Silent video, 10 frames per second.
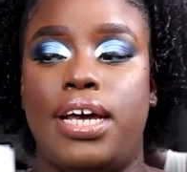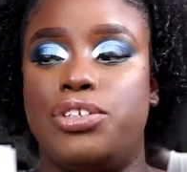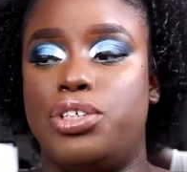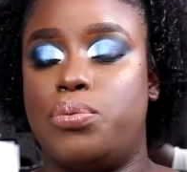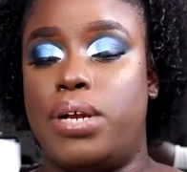I
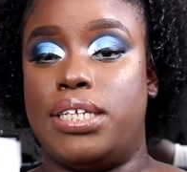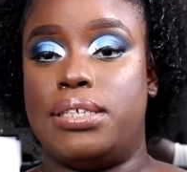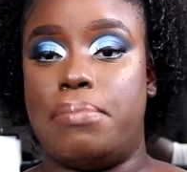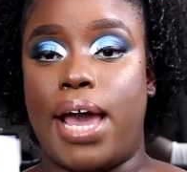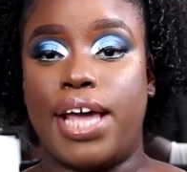just wanted to
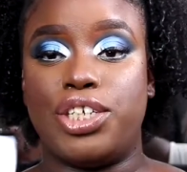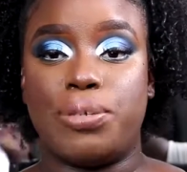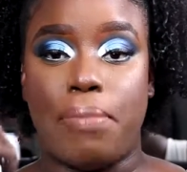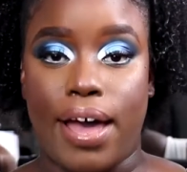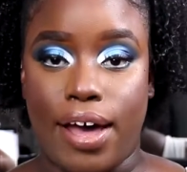match
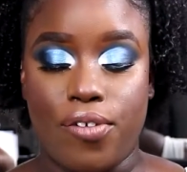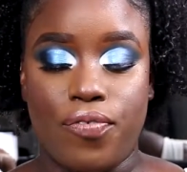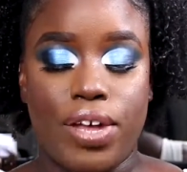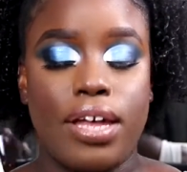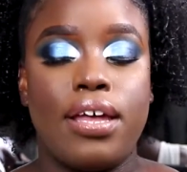my
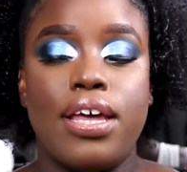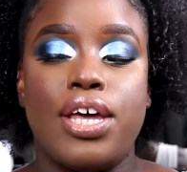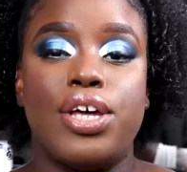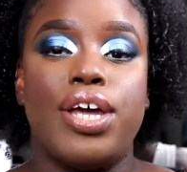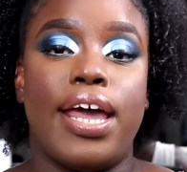outfit,
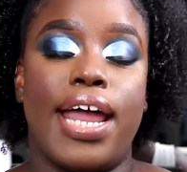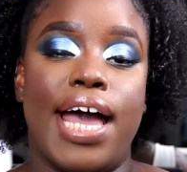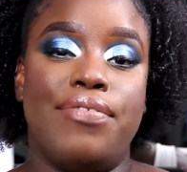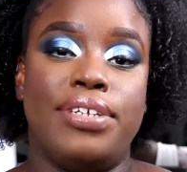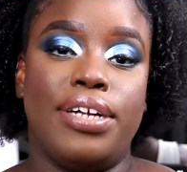and I
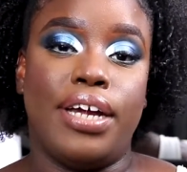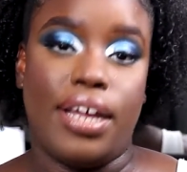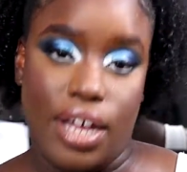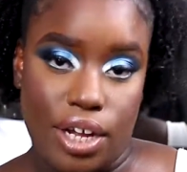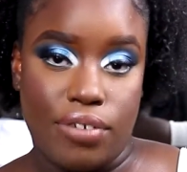haven't done a
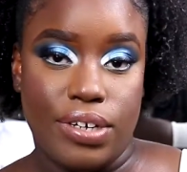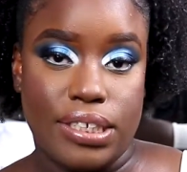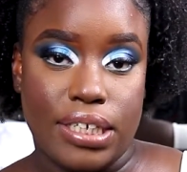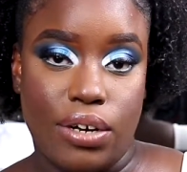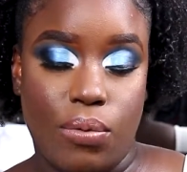cut crease
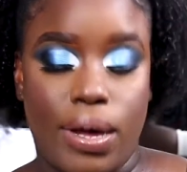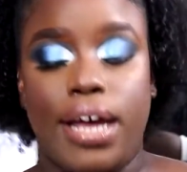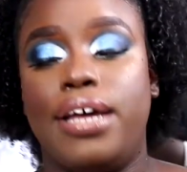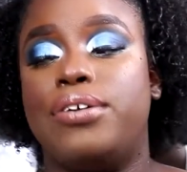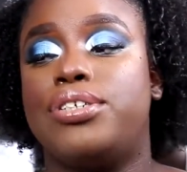in a
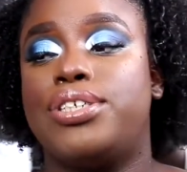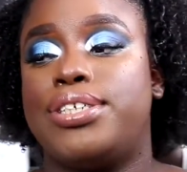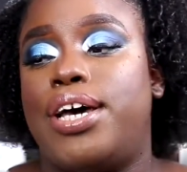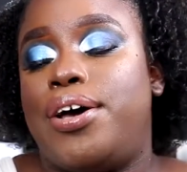while, so